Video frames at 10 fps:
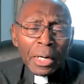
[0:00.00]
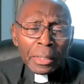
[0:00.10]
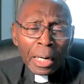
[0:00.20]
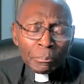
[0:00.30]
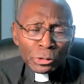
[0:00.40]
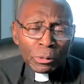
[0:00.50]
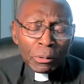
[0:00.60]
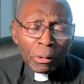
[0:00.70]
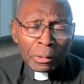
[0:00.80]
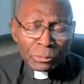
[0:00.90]
and I'm
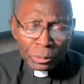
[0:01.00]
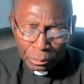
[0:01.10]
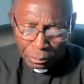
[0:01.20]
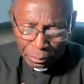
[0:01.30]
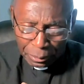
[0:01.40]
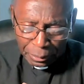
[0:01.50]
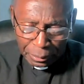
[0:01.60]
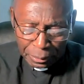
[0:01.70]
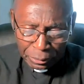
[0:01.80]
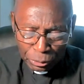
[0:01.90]
sure all of you
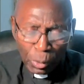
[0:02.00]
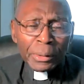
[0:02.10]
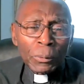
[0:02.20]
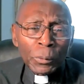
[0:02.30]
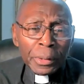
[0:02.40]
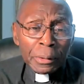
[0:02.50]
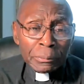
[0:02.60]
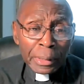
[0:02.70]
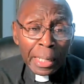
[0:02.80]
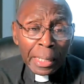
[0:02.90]
is quite aware
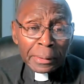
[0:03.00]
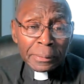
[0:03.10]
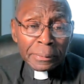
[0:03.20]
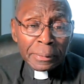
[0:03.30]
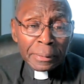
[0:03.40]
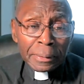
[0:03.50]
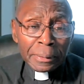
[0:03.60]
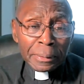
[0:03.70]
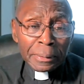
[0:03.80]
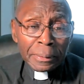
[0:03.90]
of that.
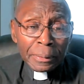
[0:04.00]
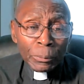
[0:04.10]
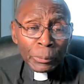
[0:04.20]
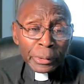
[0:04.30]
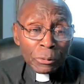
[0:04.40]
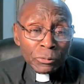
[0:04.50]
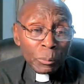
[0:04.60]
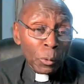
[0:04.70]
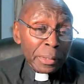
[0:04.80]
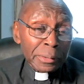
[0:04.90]
Uh, we go
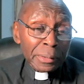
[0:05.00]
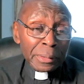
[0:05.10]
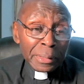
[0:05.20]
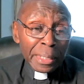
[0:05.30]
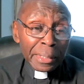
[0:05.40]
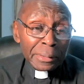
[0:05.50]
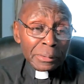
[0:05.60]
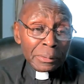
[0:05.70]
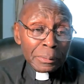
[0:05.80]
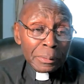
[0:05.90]
from one to the
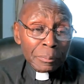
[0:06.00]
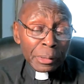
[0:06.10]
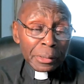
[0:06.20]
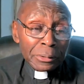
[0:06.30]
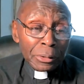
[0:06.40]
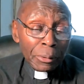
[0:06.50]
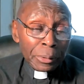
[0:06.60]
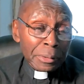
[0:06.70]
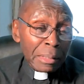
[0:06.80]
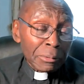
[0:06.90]
next because you know
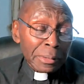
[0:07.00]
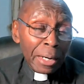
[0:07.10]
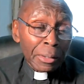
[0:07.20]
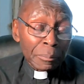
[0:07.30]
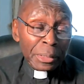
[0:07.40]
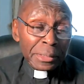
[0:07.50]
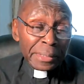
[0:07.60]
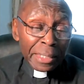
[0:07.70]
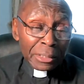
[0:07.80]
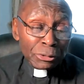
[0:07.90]
the devil's not going to be
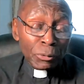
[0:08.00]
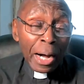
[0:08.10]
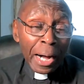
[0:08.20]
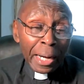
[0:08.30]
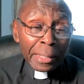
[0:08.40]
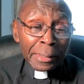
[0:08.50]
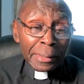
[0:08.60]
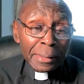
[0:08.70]
satisfied